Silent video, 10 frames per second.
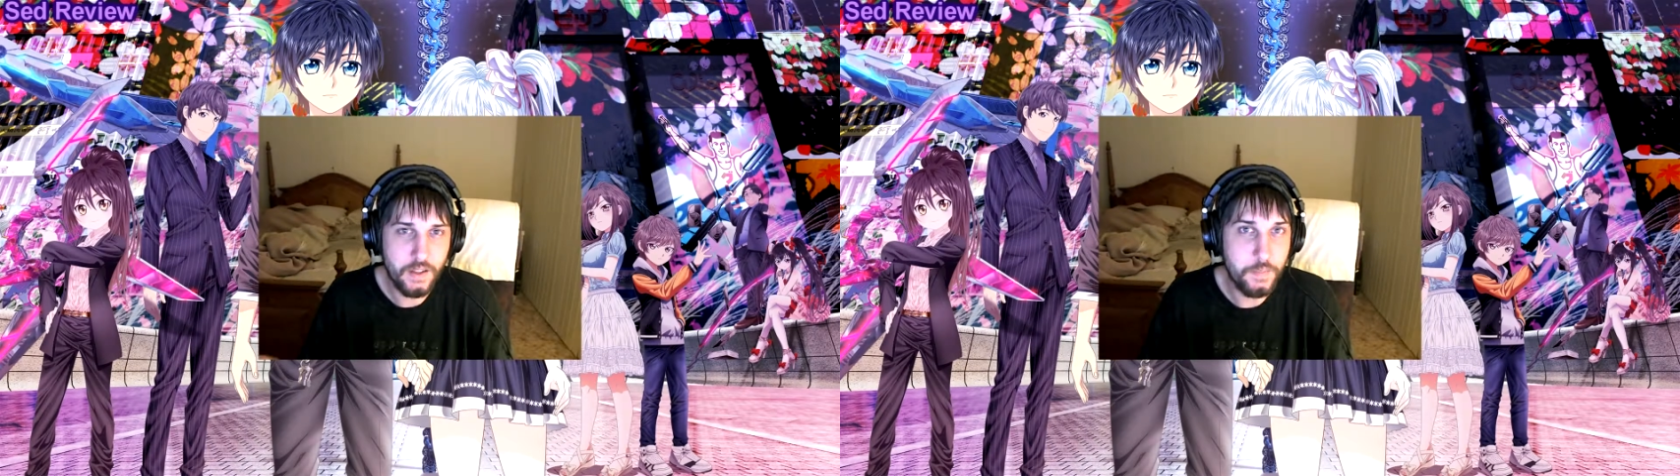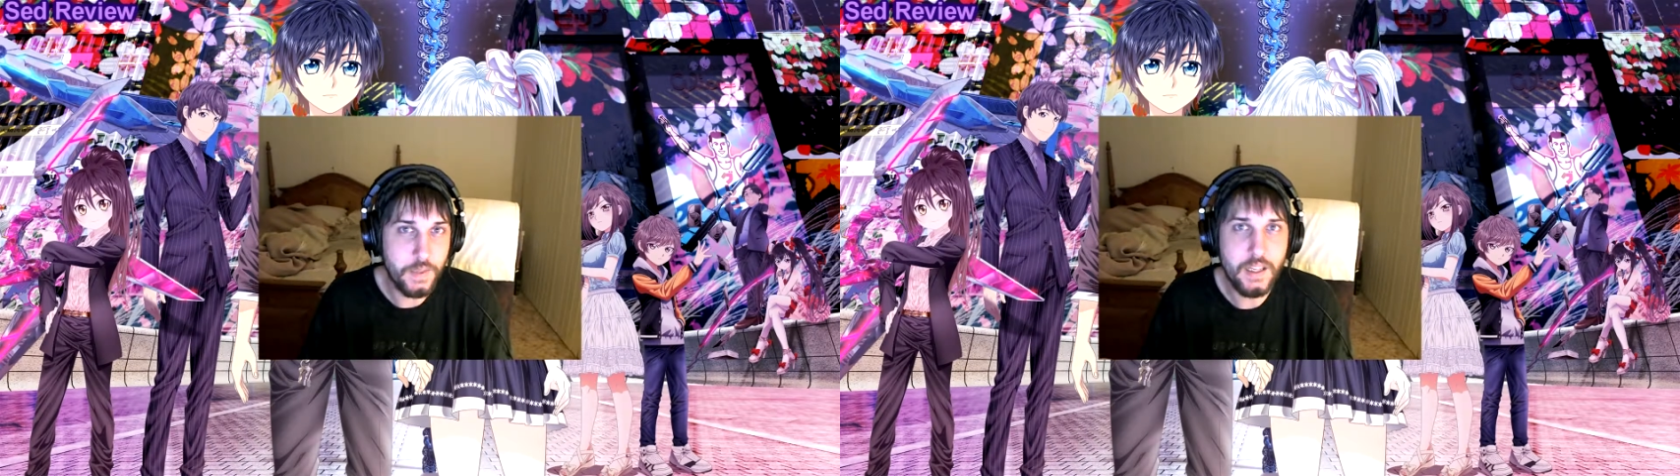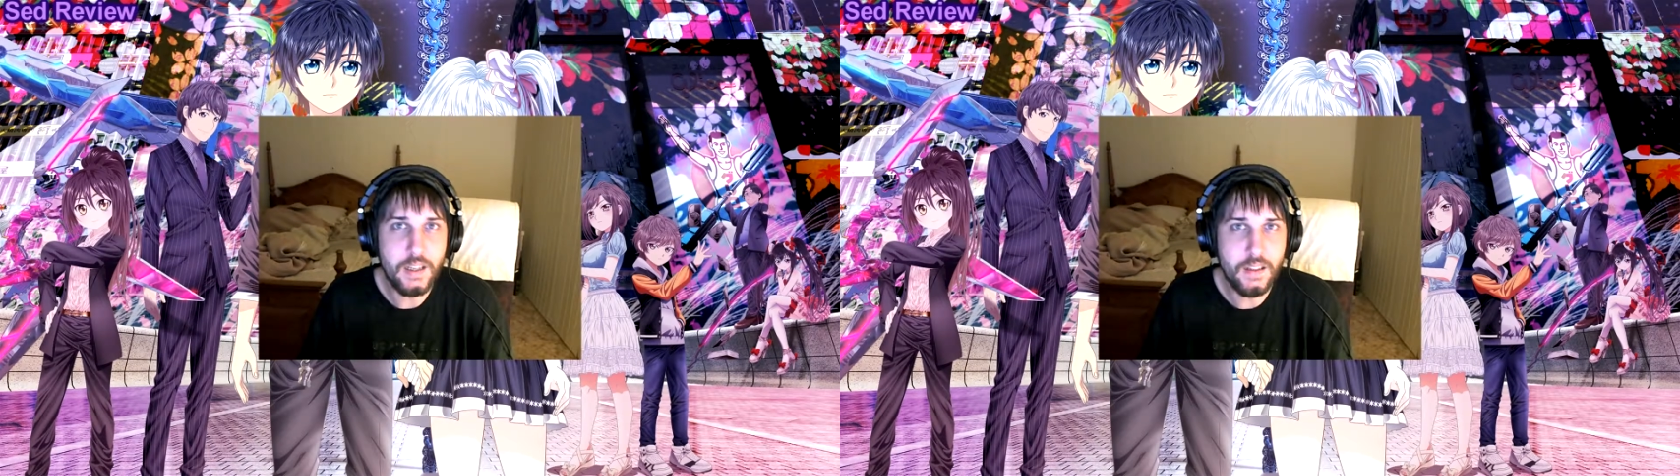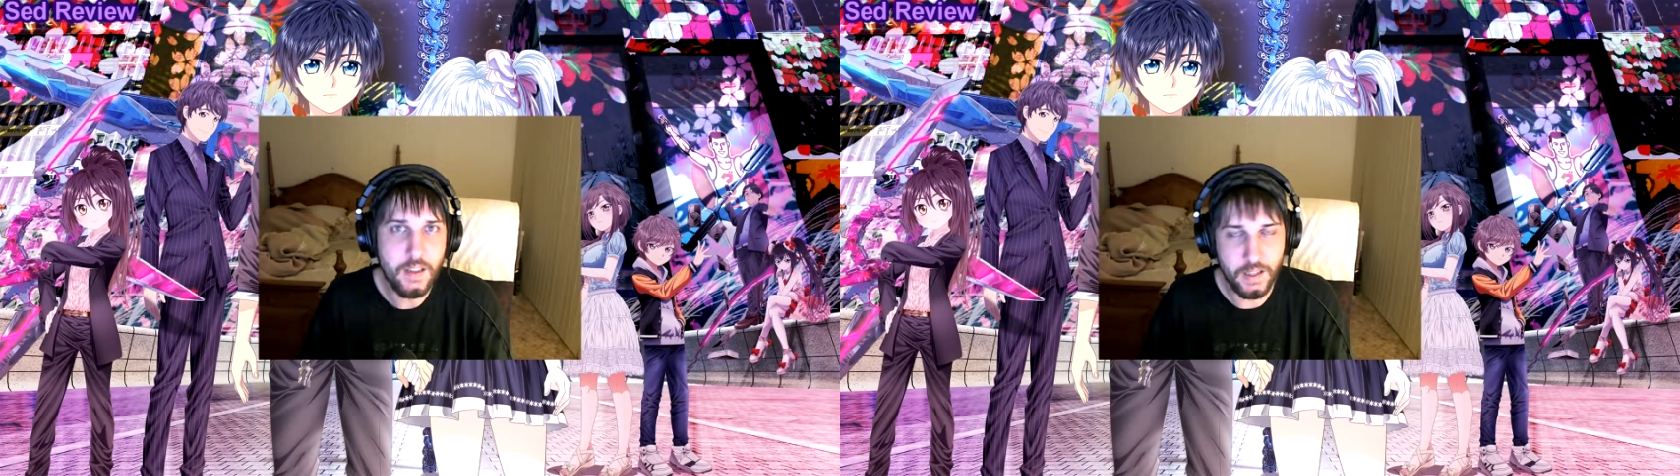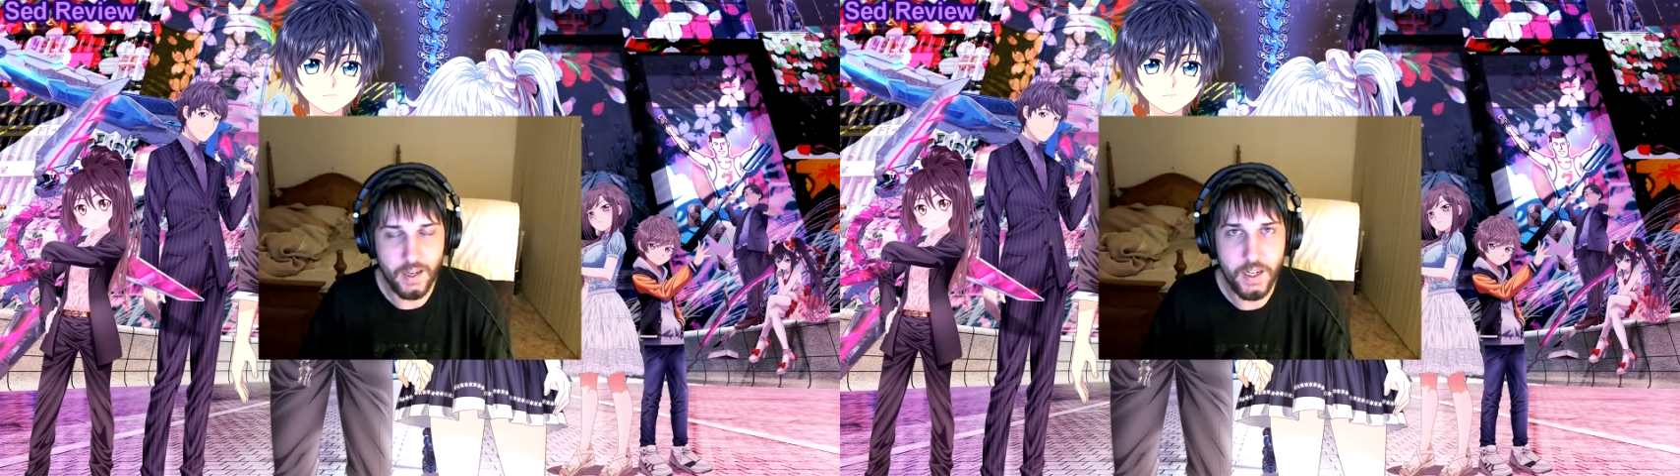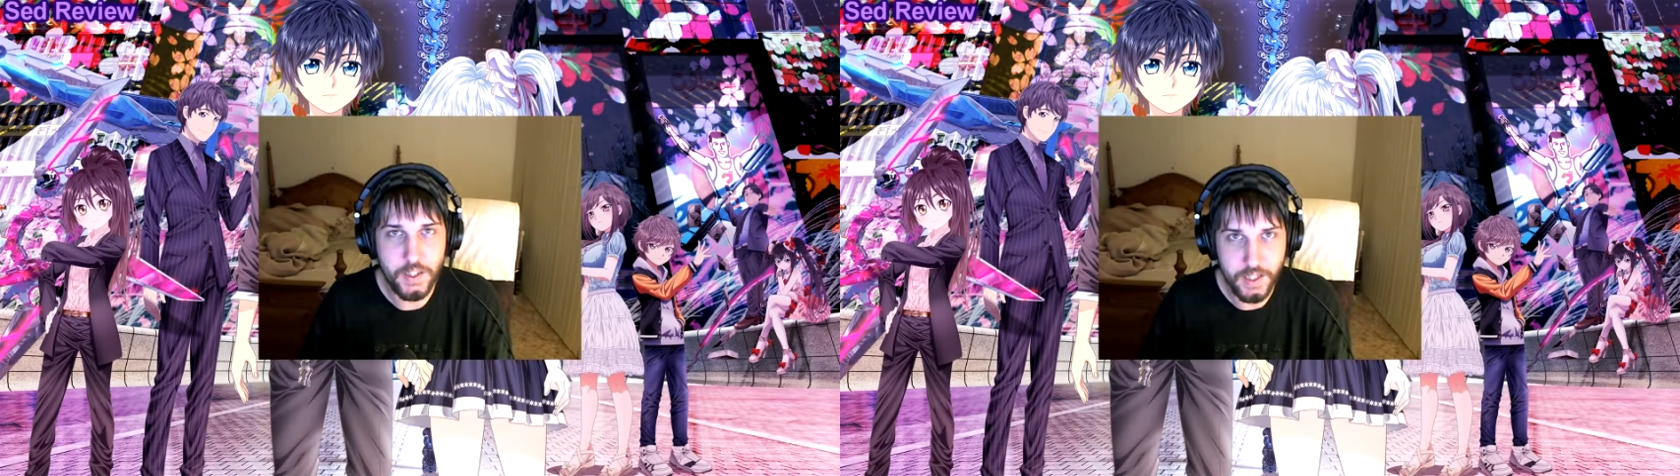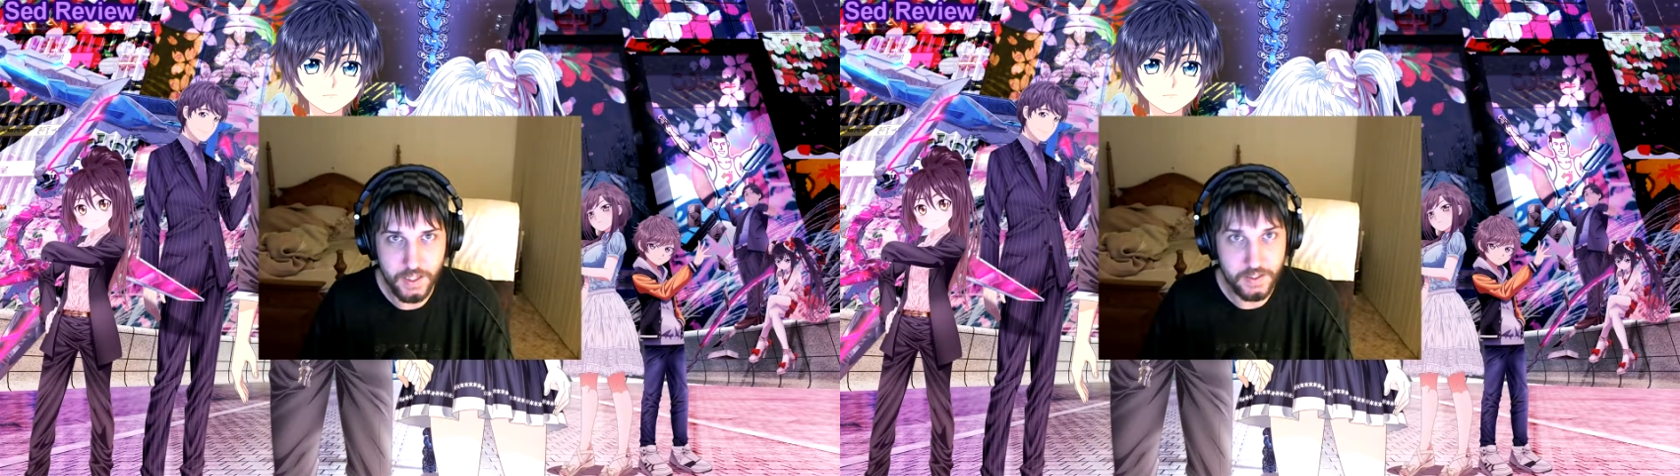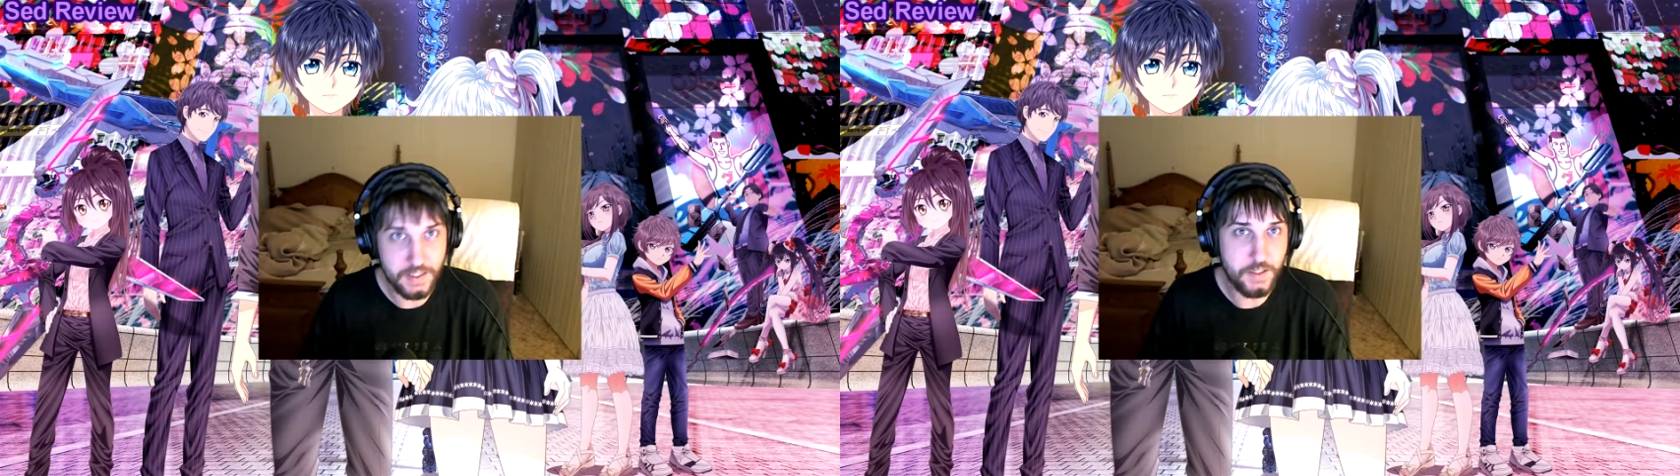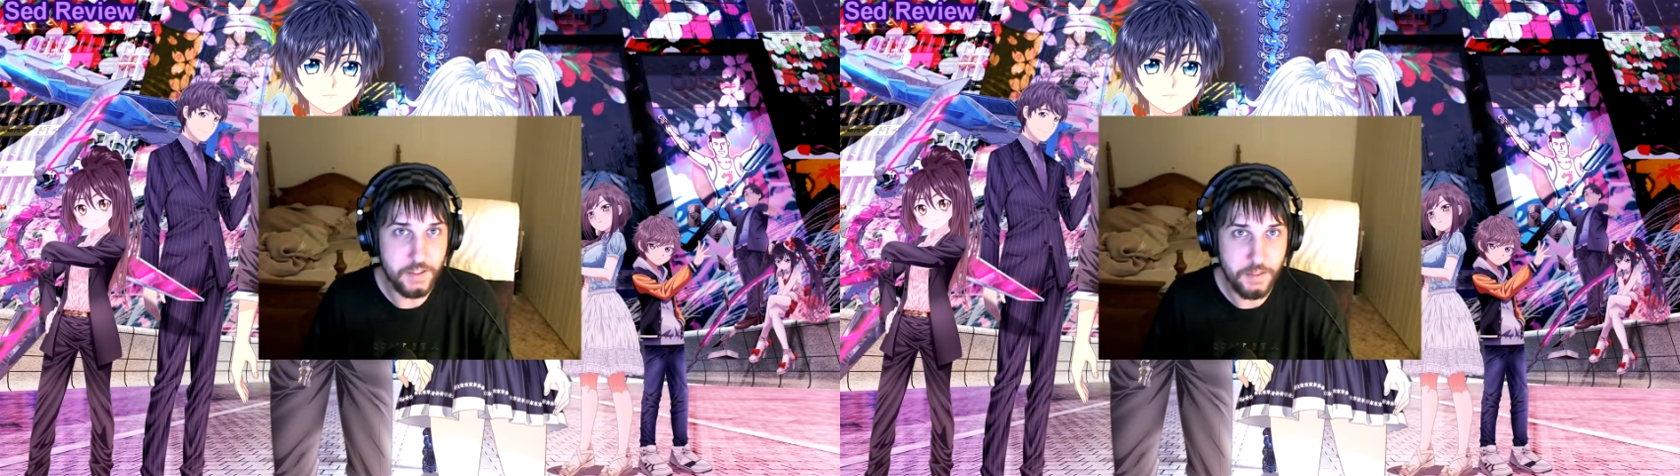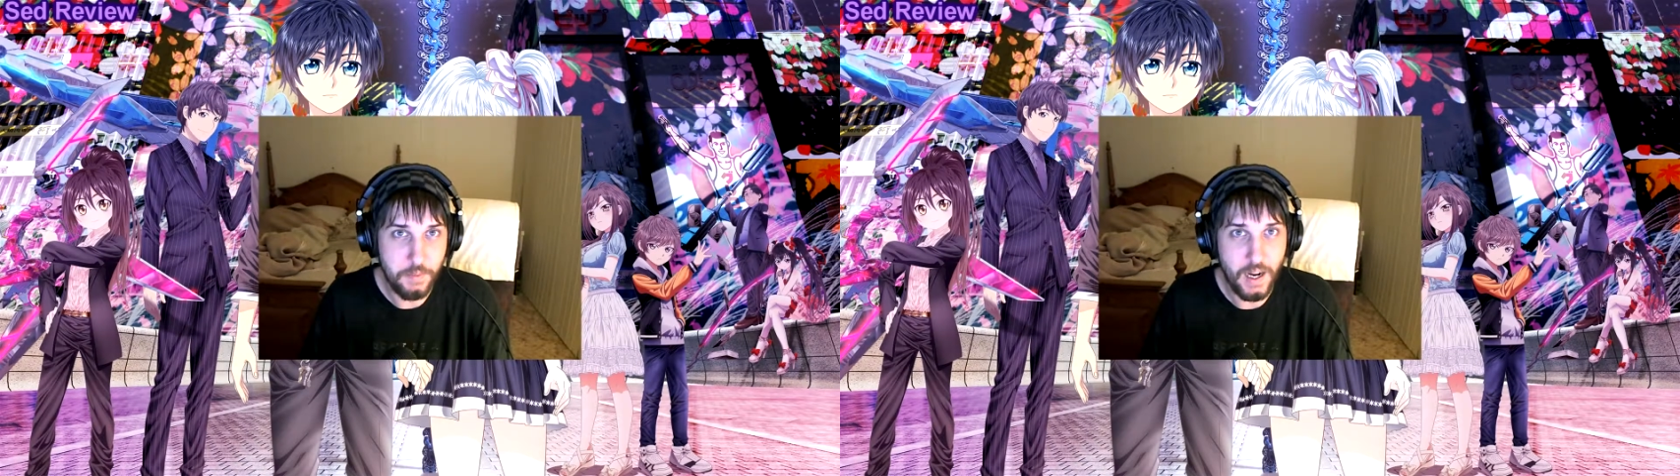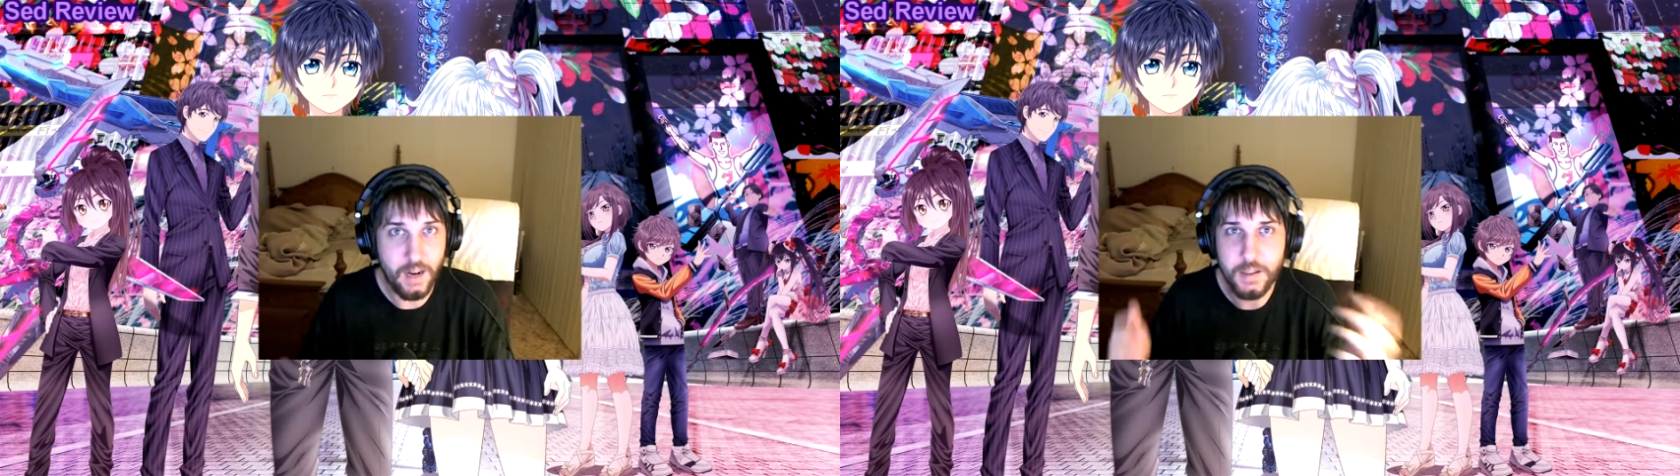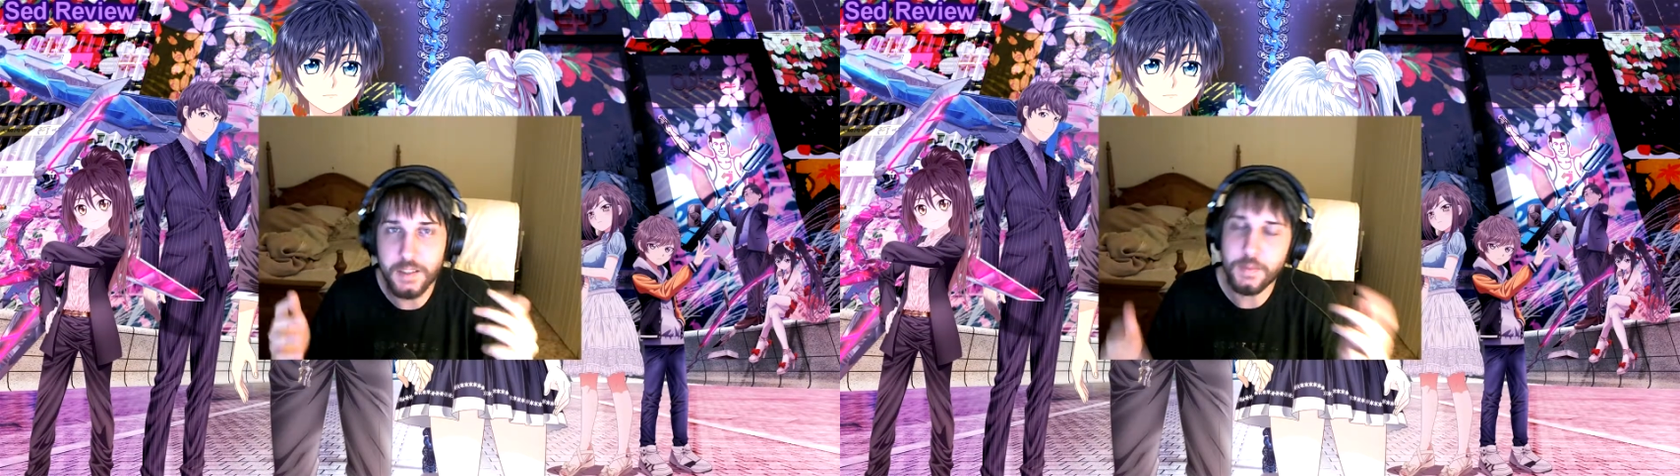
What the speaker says: beat the other handshakers, they lose their powers.